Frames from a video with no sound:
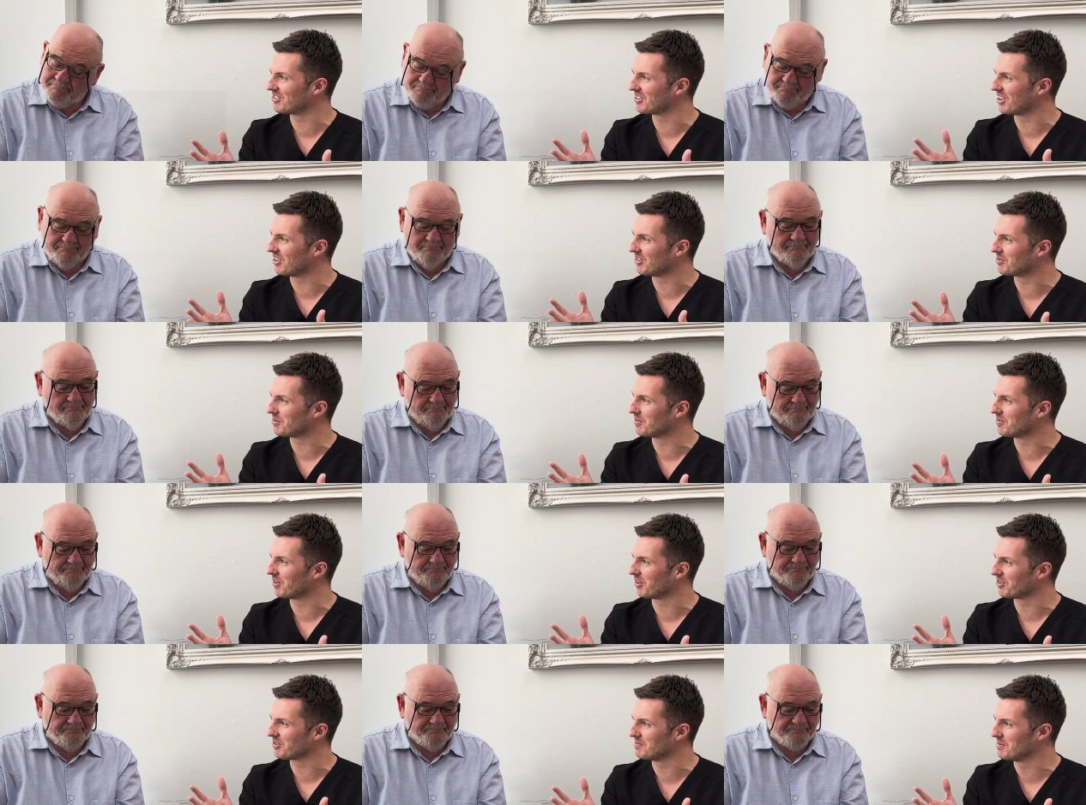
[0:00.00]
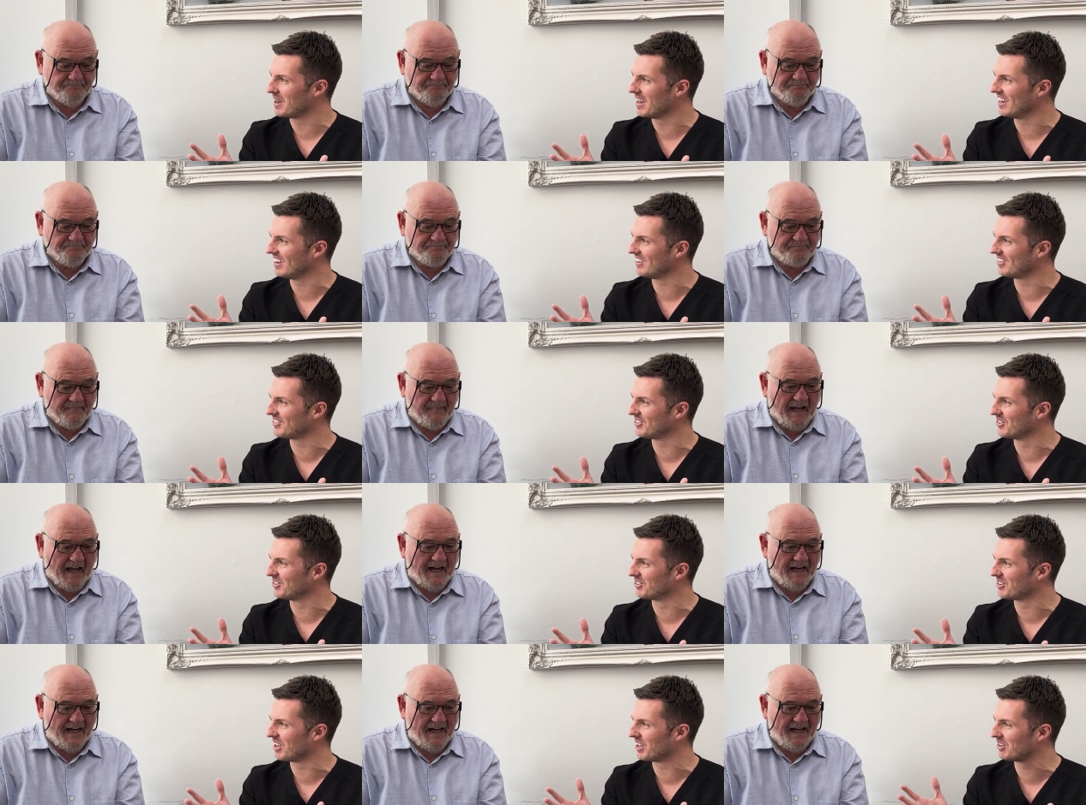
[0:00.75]
Speaker 1: since we first met.
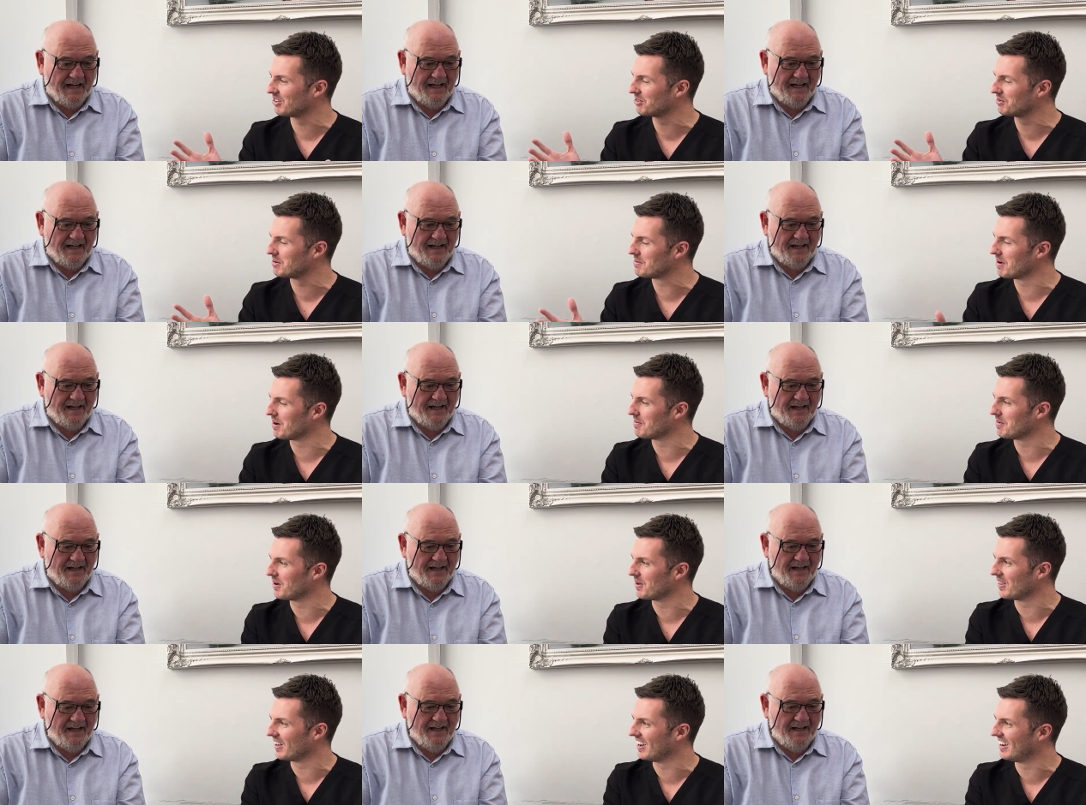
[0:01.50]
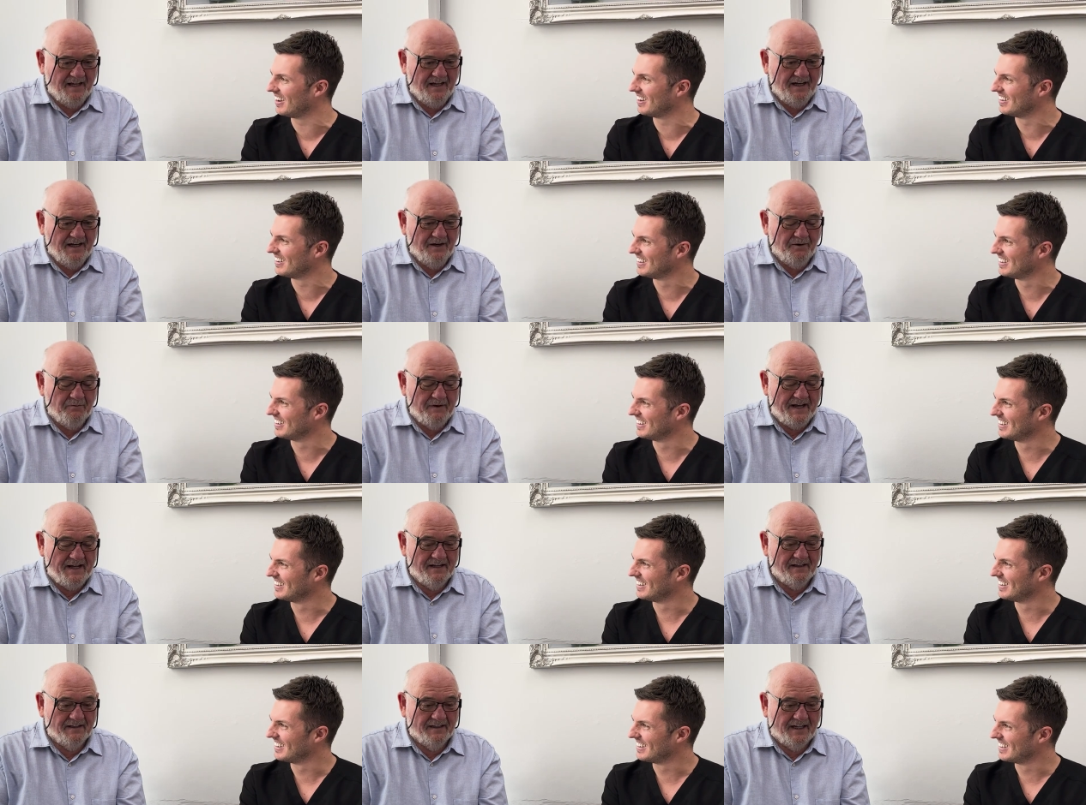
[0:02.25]
So
Speaker 2: tell us a wee bit about that.
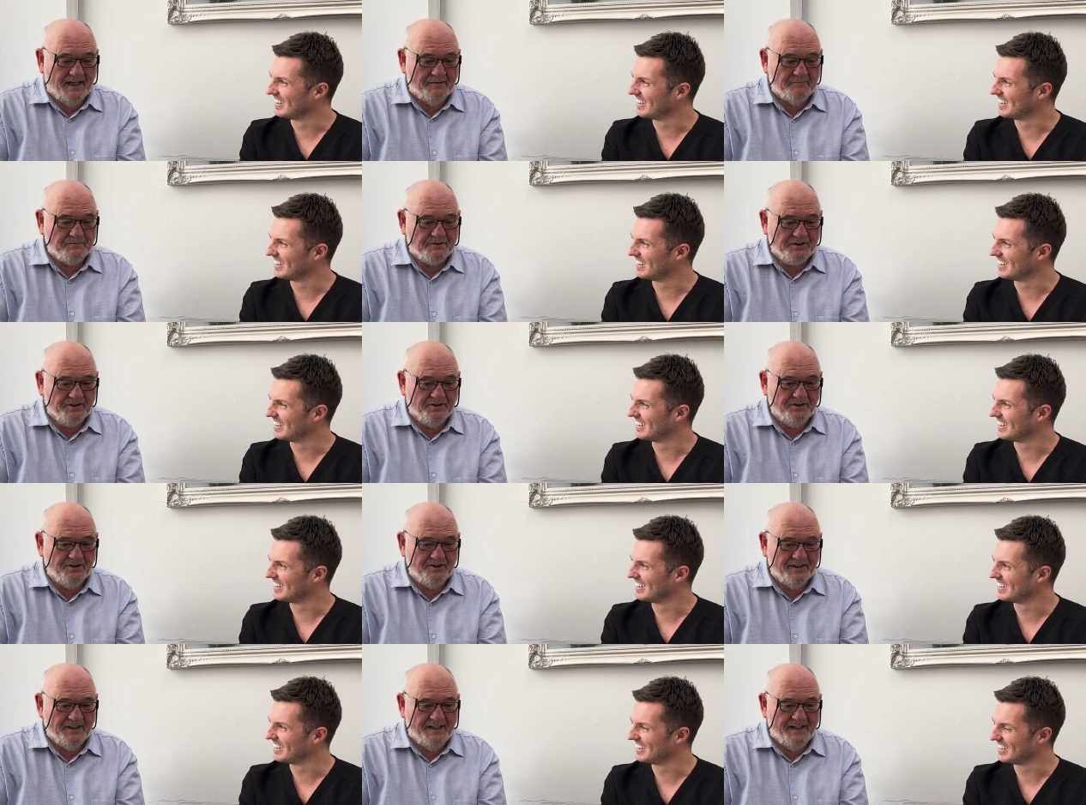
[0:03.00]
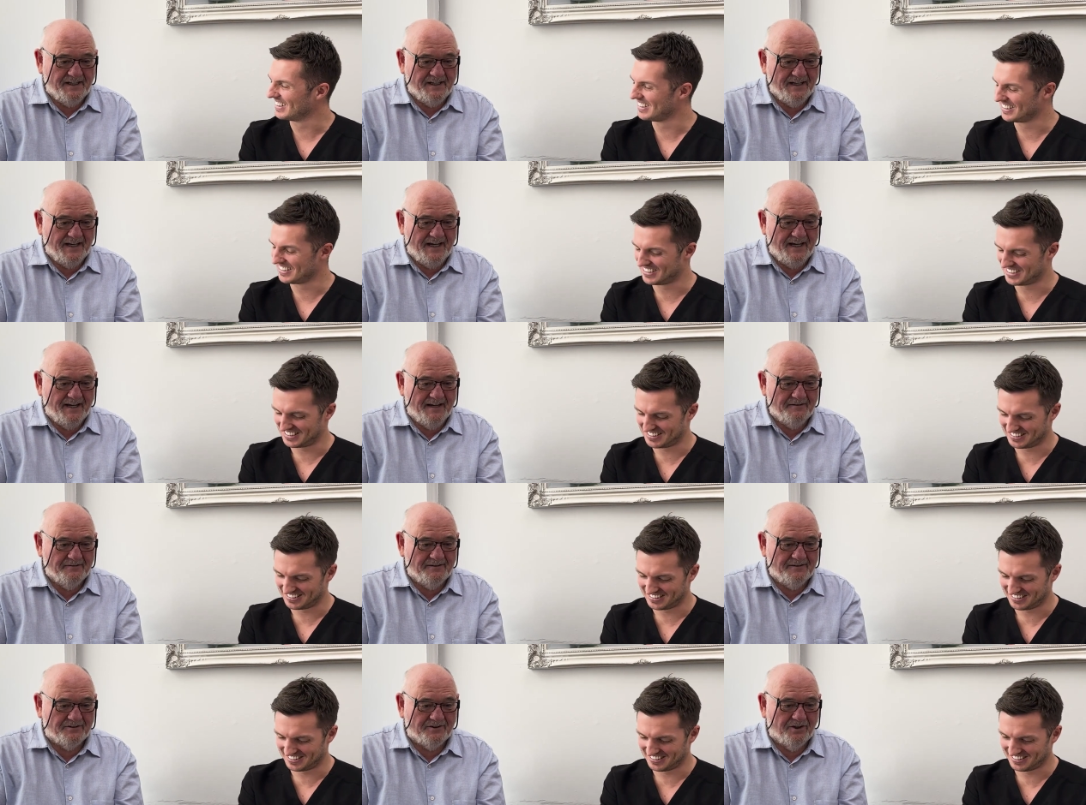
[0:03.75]
Well, absolutely. Uh,
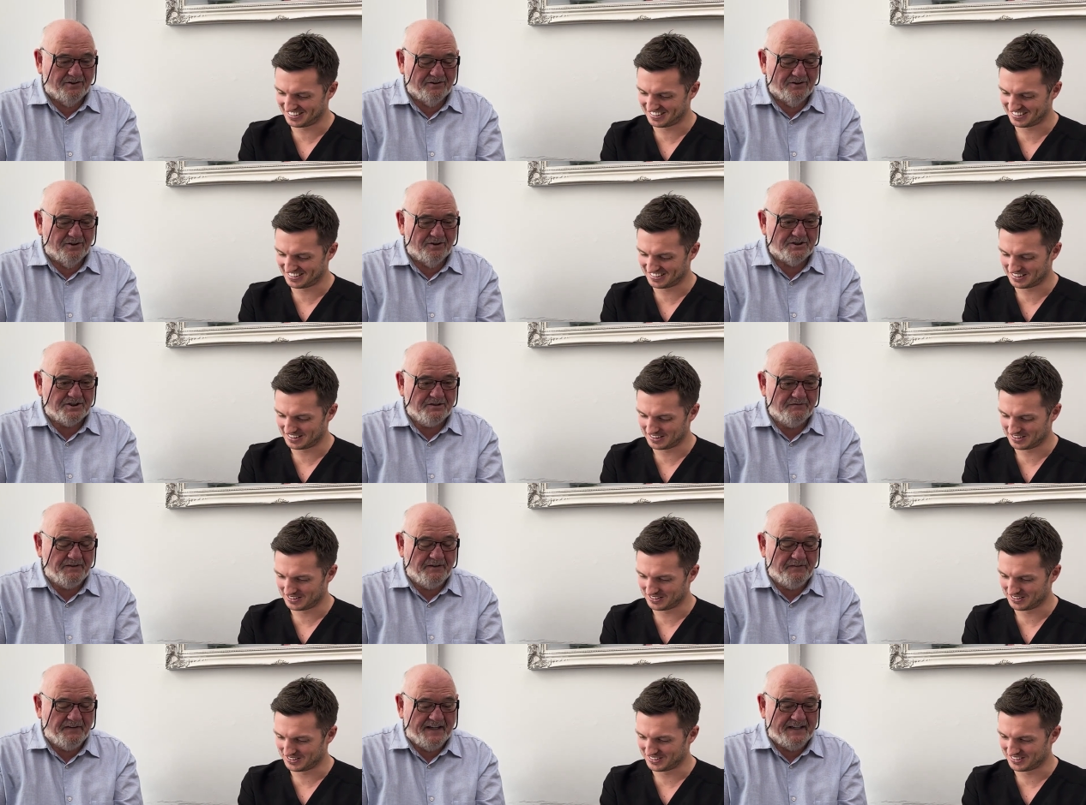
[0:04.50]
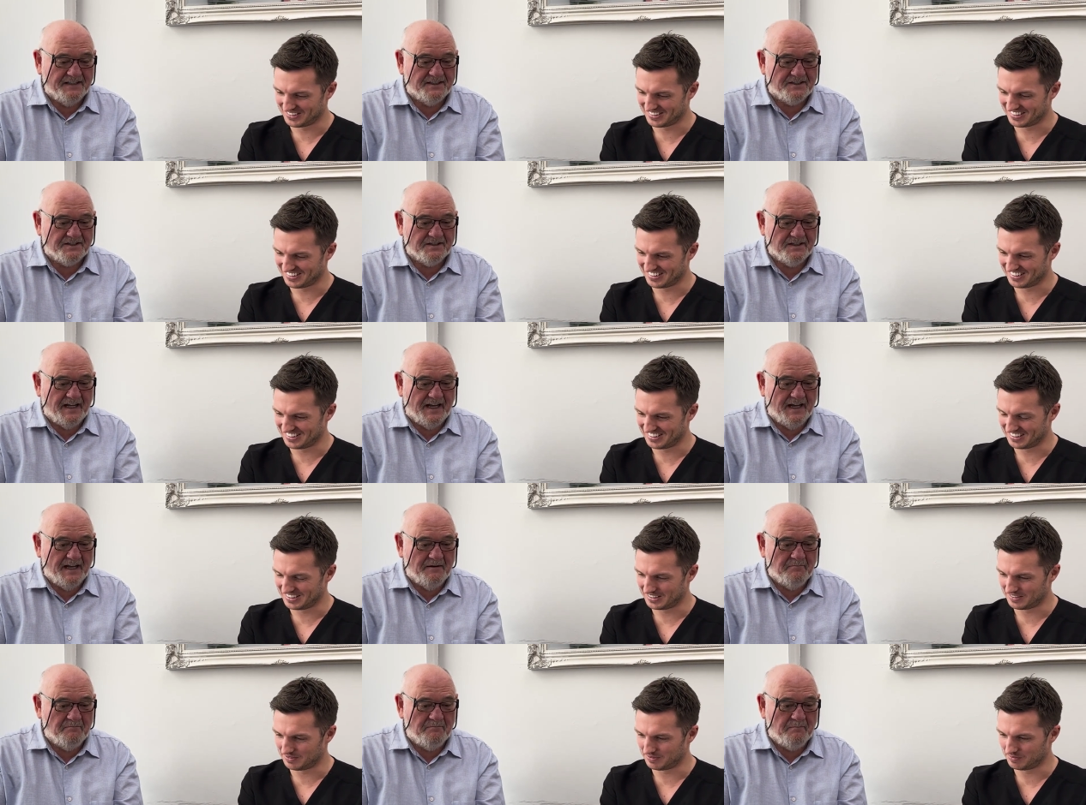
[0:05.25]
we've got lots of events.
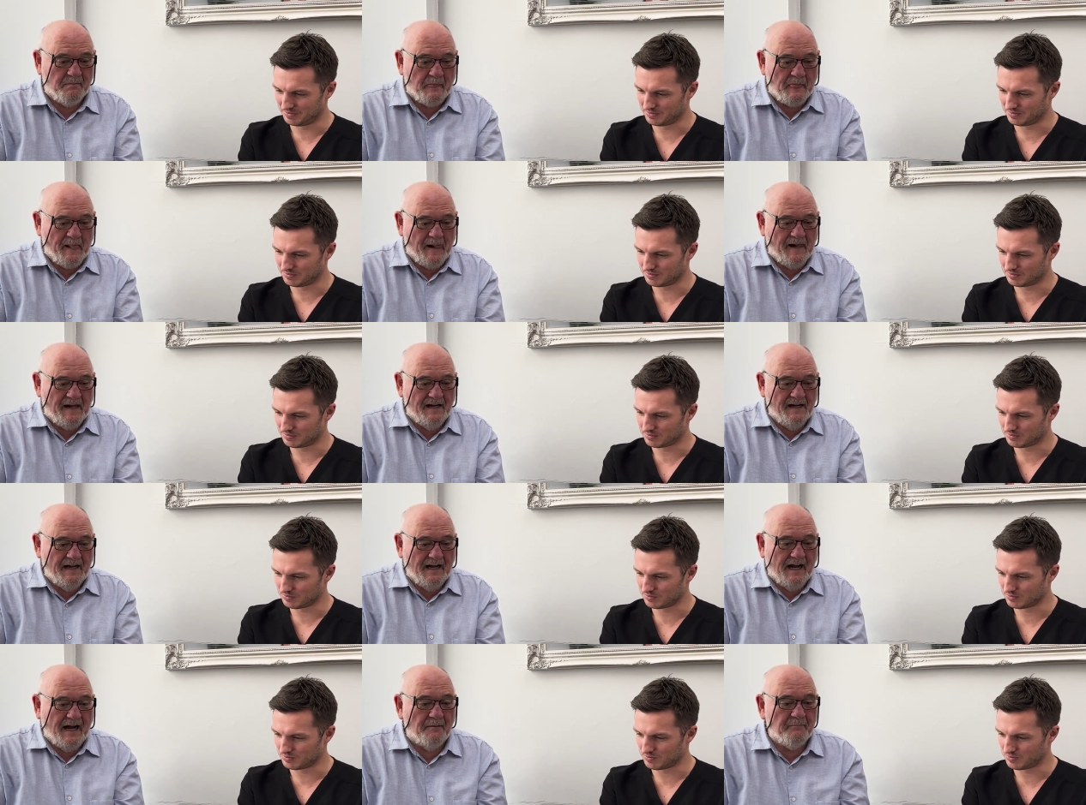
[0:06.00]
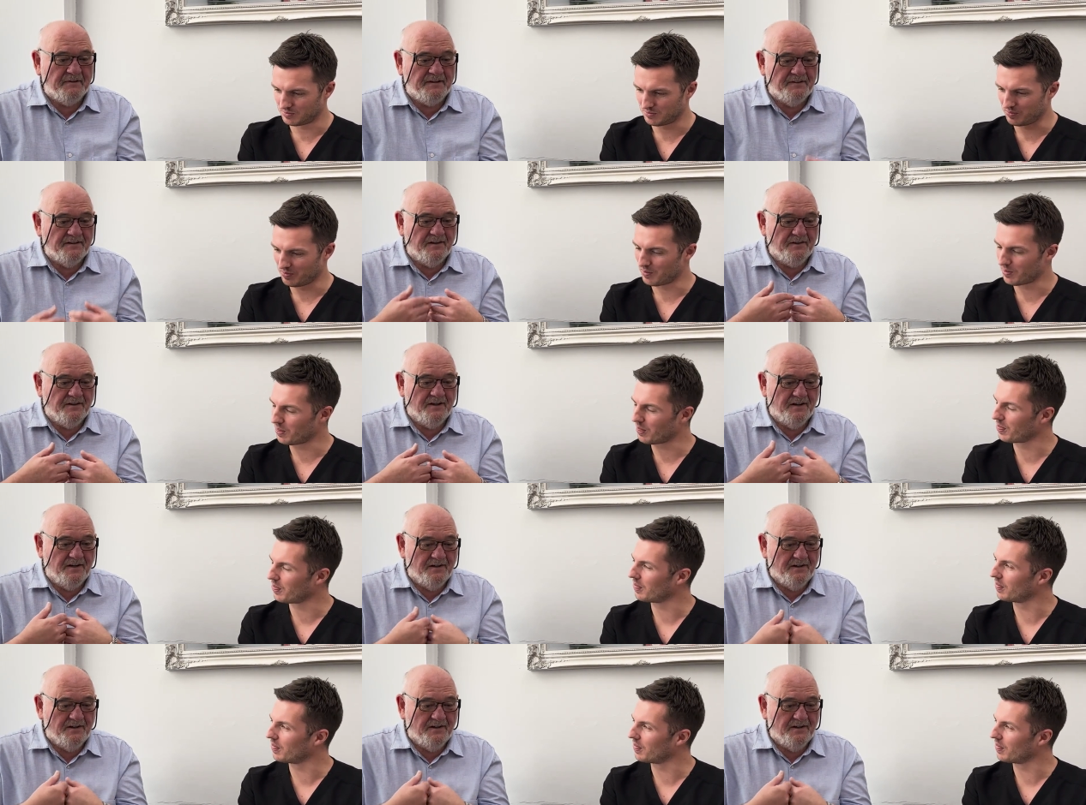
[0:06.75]
Um, I mean,